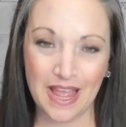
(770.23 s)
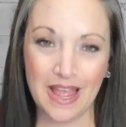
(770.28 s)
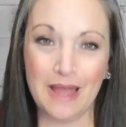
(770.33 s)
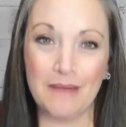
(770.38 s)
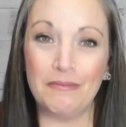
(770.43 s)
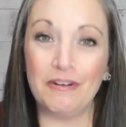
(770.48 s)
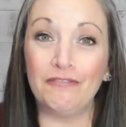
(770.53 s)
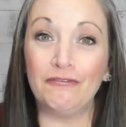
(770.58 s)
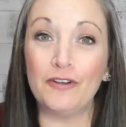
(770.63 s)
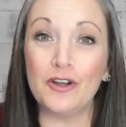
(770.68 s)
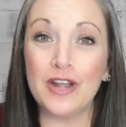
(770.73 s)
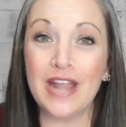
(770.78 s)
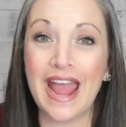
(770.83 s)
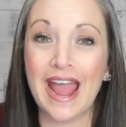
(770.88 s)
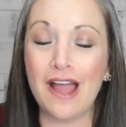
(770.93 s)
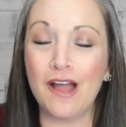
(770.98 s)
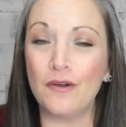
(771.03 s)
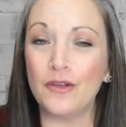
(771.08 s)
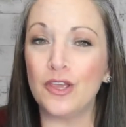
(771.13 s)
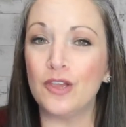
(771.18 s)
But for
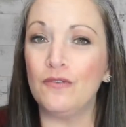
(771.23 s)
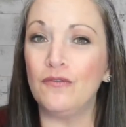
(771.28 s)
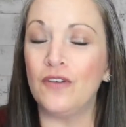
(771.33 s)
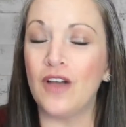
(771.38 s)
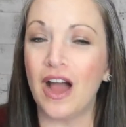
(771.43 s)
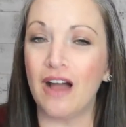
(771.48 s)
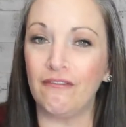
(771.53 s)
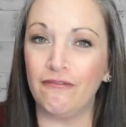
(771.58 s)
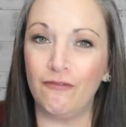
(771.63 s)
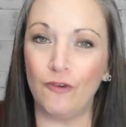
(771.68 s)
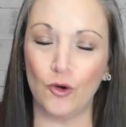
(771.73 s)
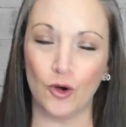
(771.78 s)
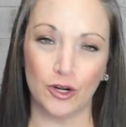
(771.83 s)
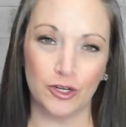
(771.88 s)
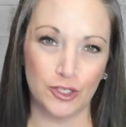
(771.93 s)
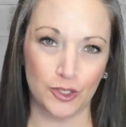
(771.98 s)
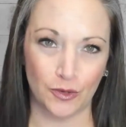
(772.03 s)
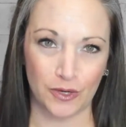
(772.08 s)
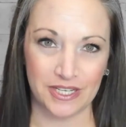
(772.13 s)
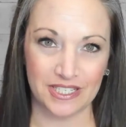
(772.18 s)
now, you've got 4
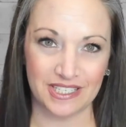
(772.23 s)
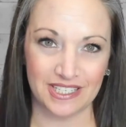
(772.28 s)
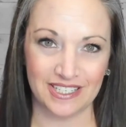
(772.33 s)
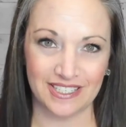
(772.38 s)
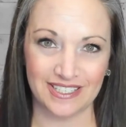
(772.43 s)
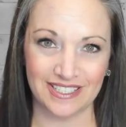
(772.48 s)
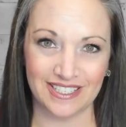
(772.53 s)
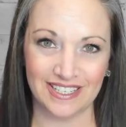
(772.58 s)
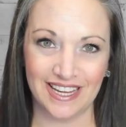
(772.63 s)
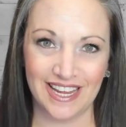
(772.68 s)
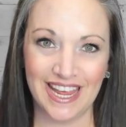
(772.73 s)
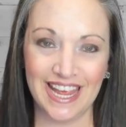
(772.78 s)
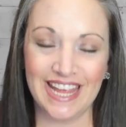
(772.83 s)
choices: